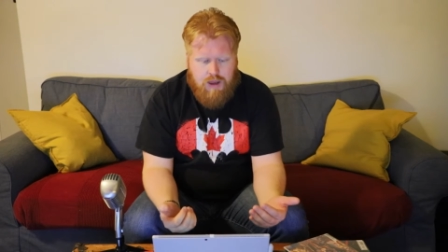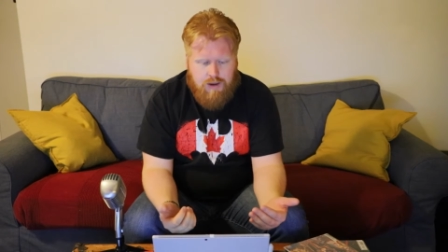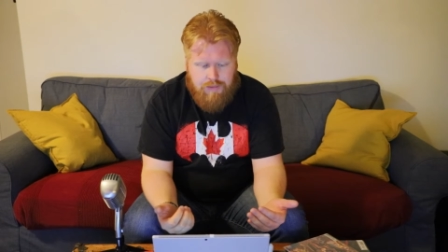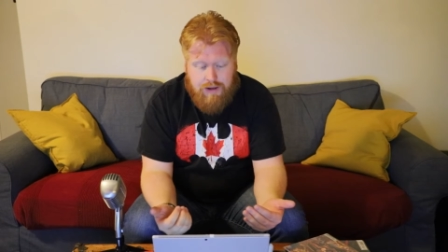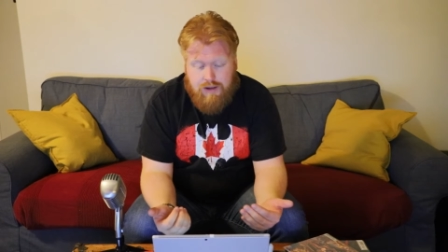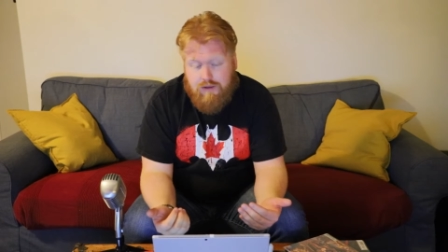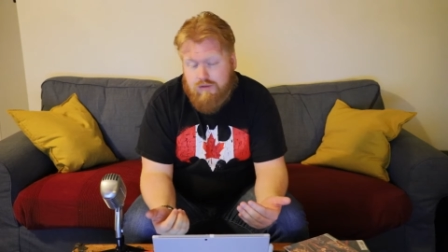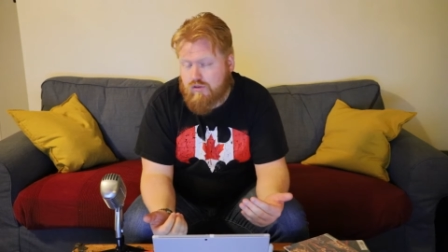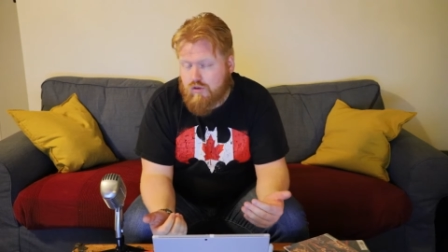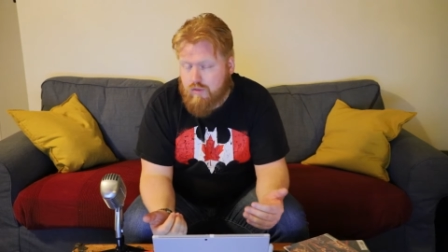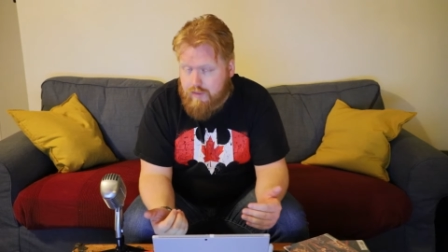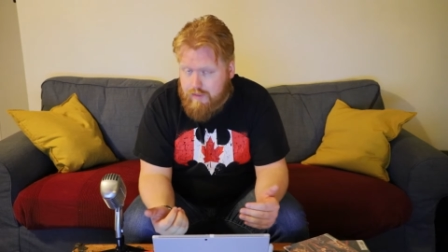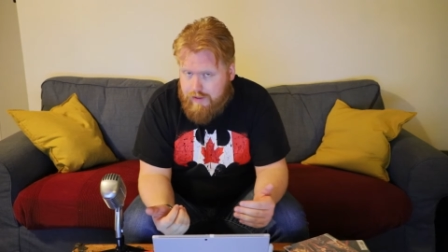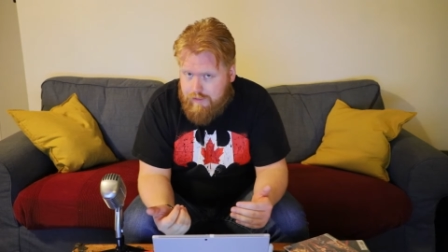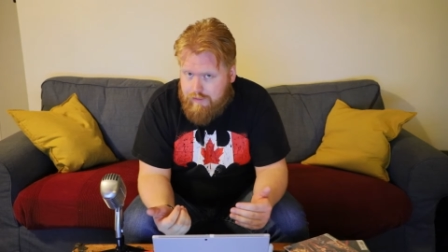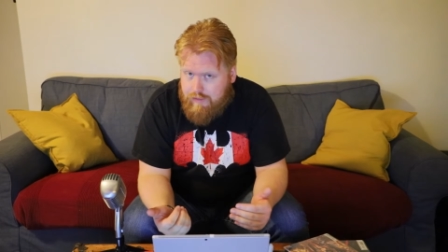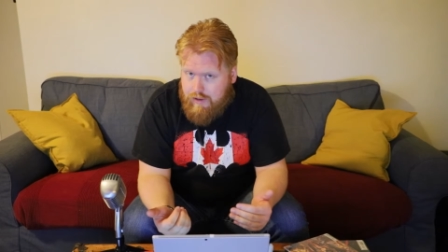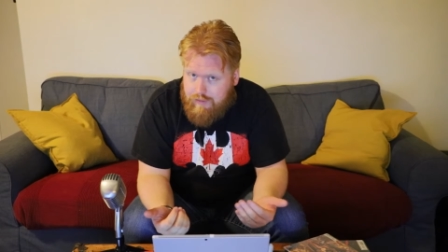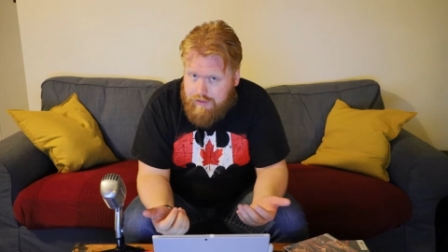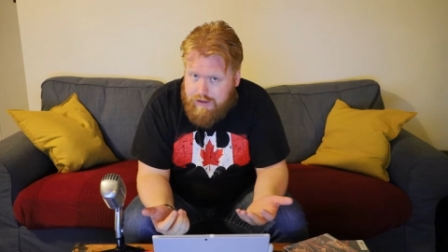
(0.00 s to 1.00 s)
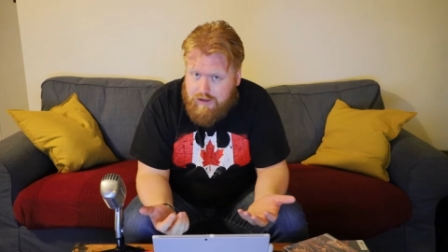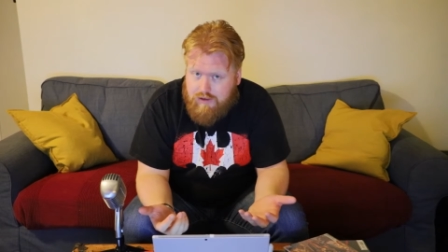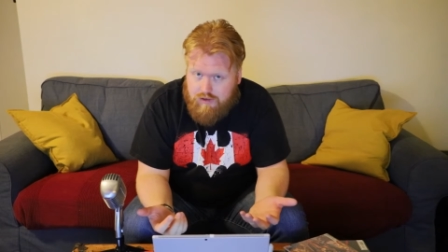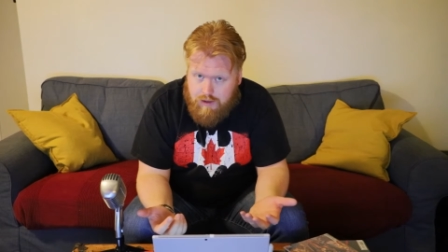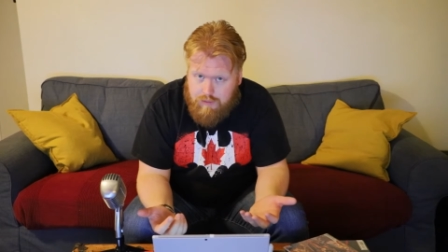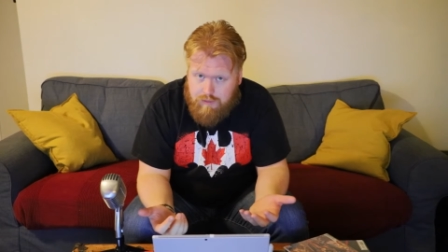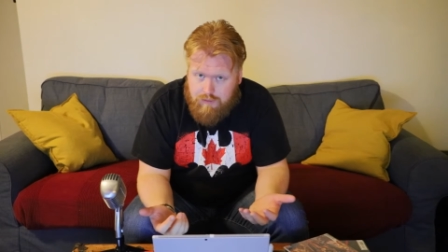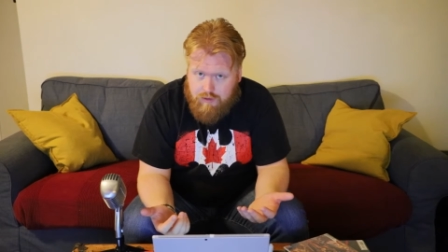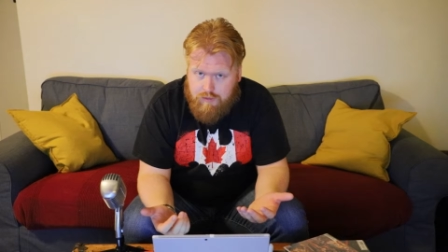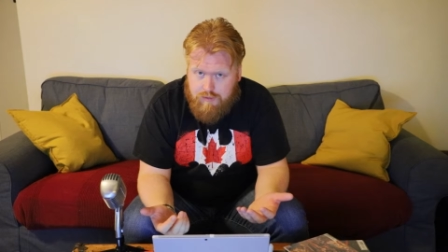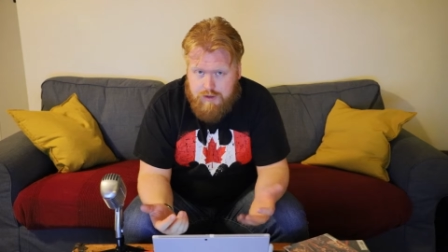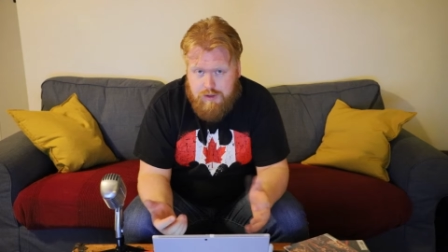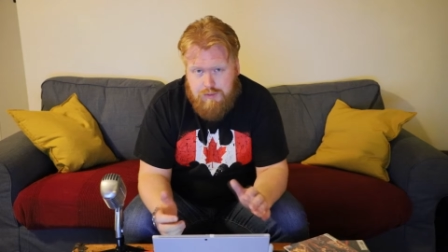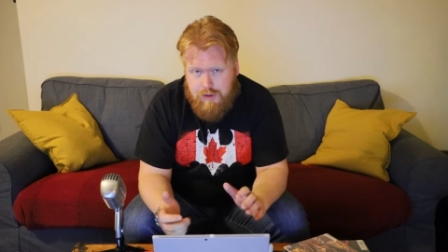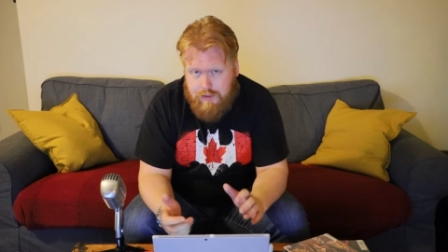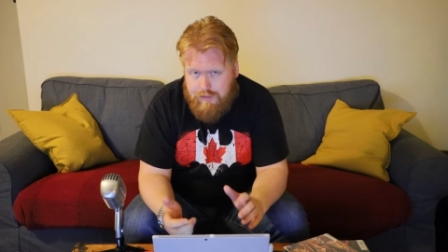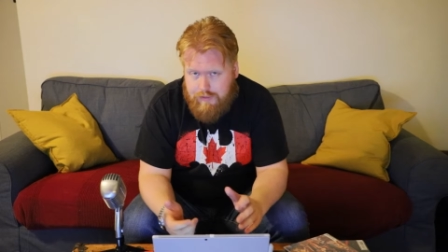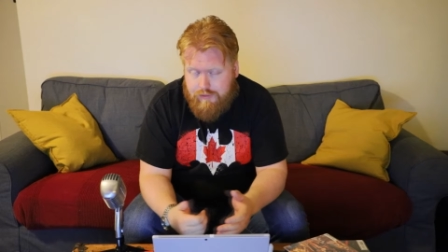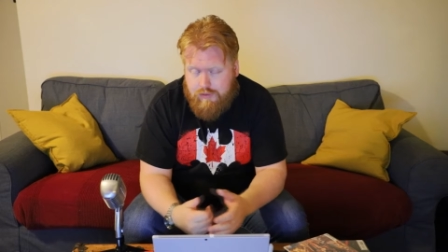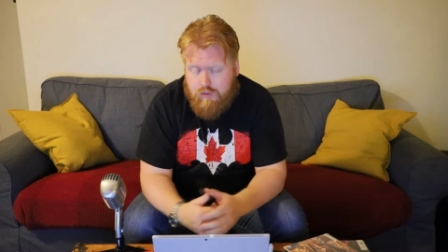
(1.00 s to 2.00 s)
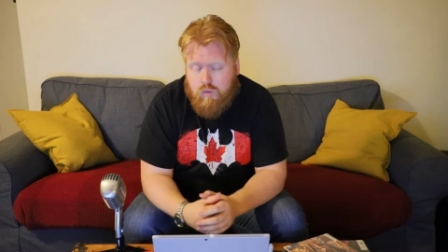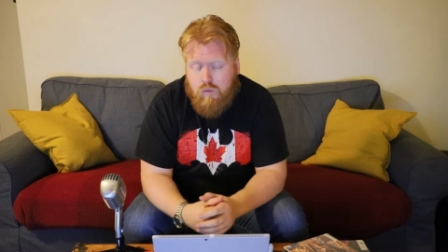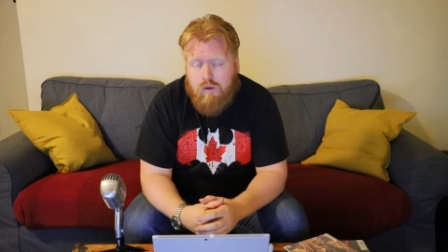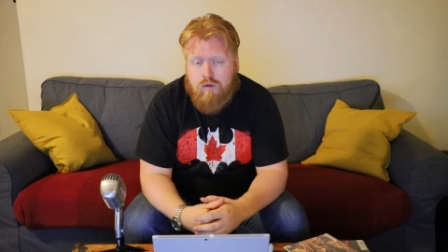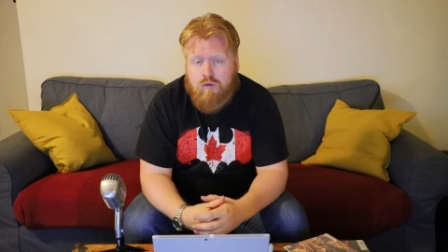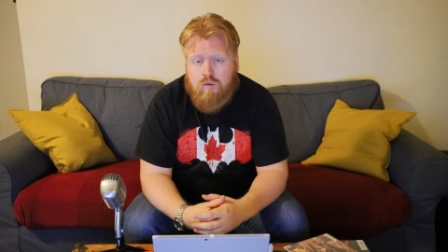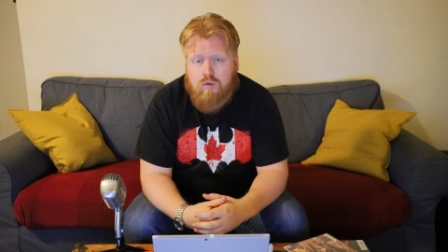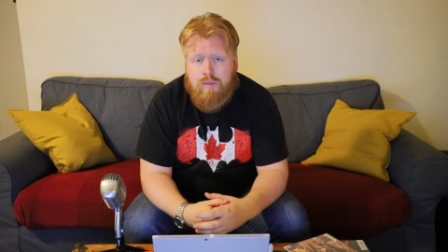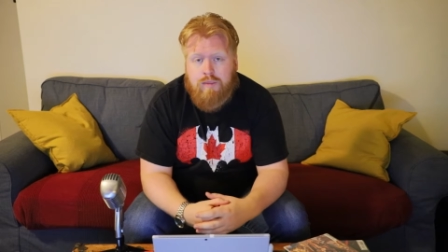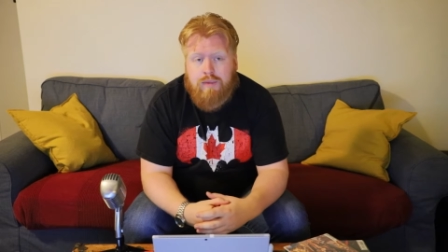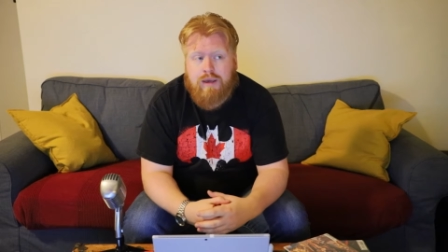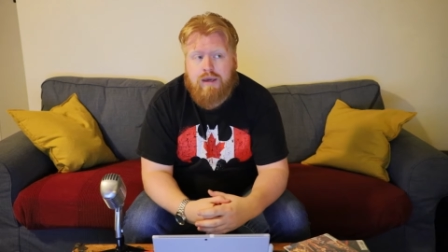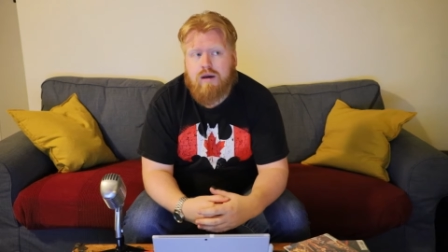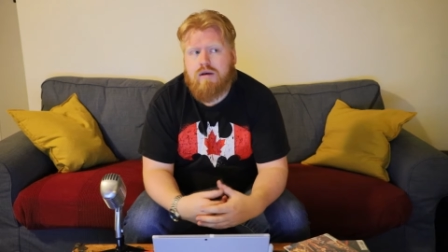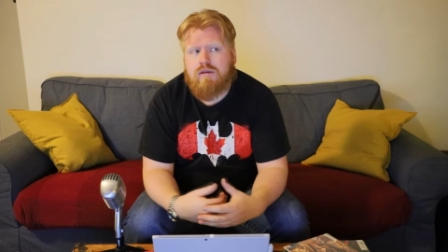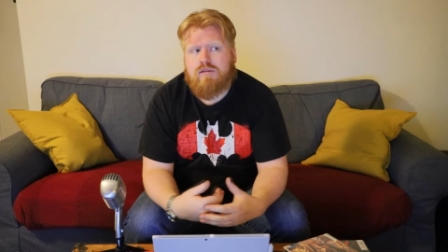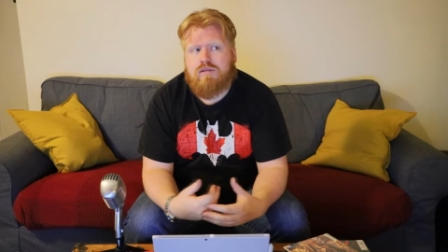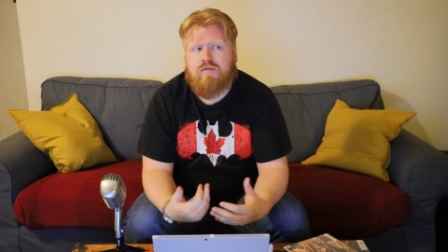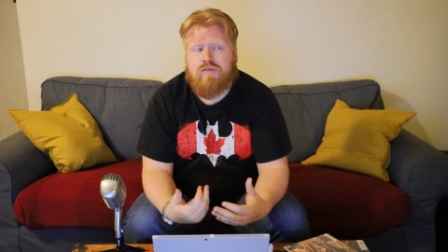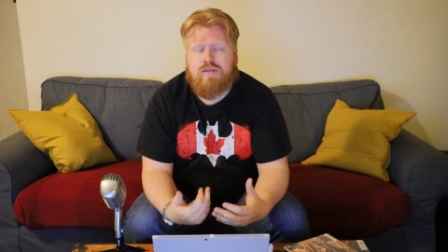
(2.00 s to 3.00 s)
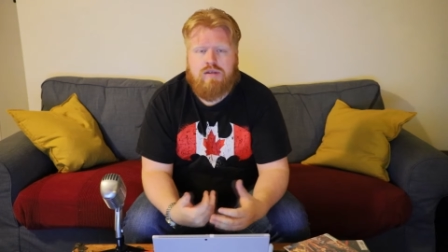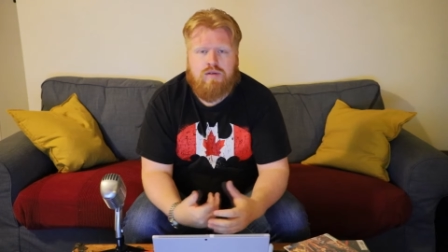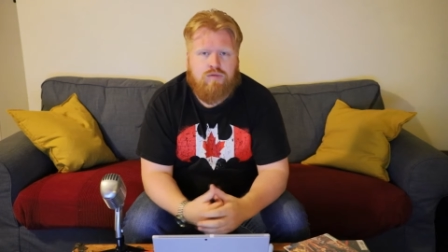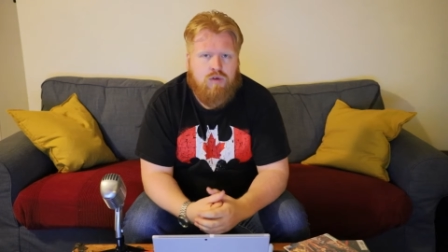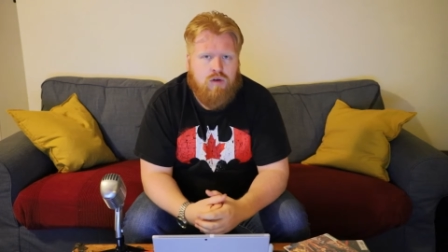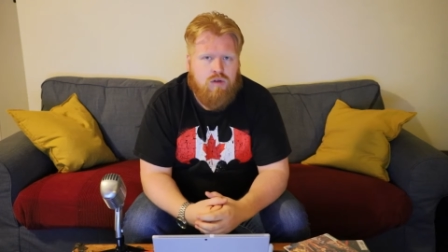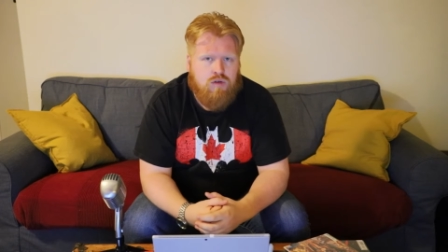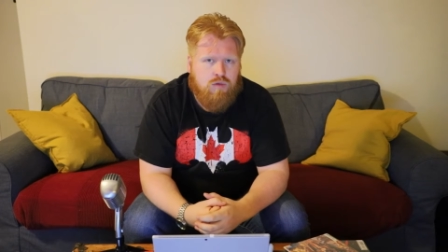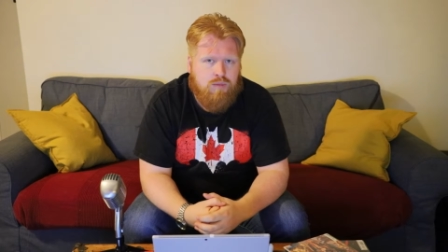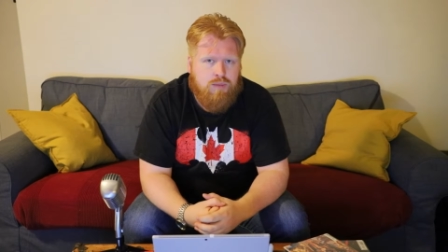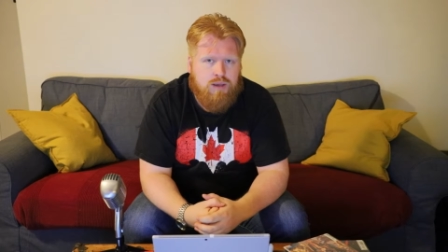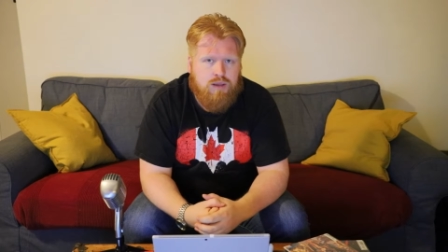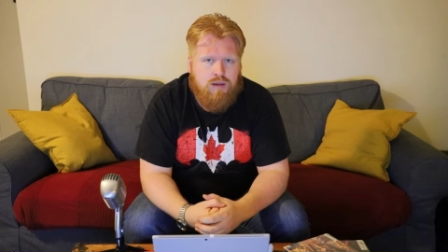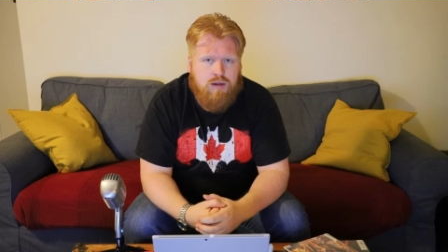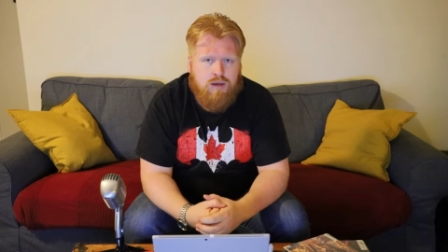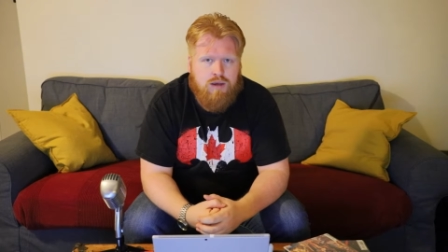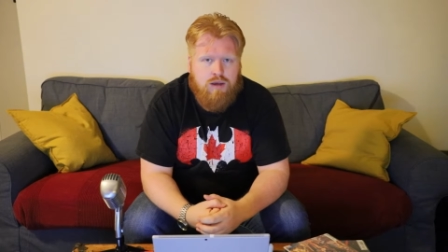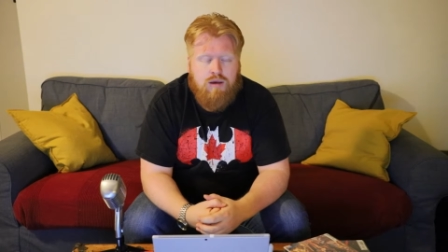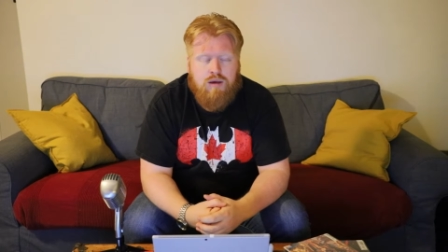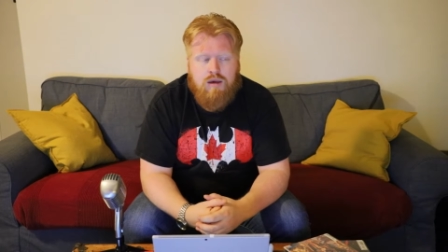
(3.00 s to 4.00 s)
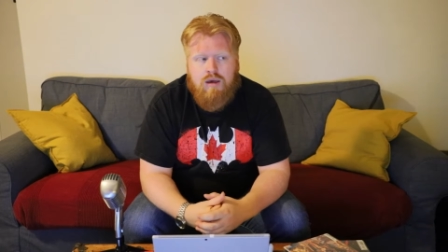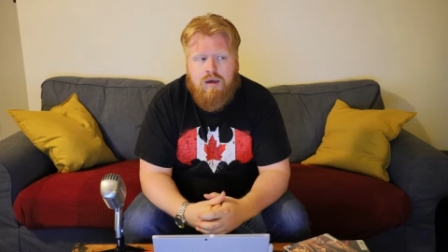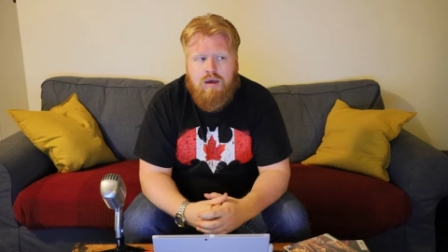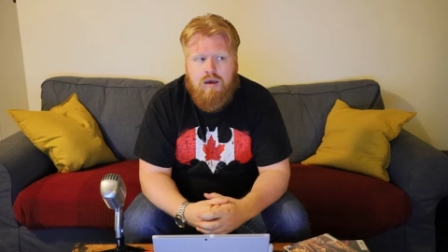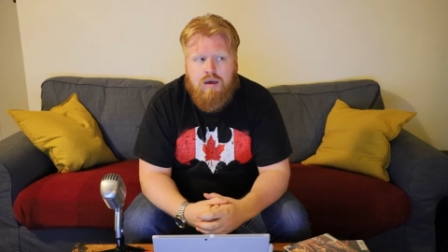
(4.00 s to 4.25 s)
I mean, Superman might be exempt from this, maybe even Wonder Woman, because of his invulnerability,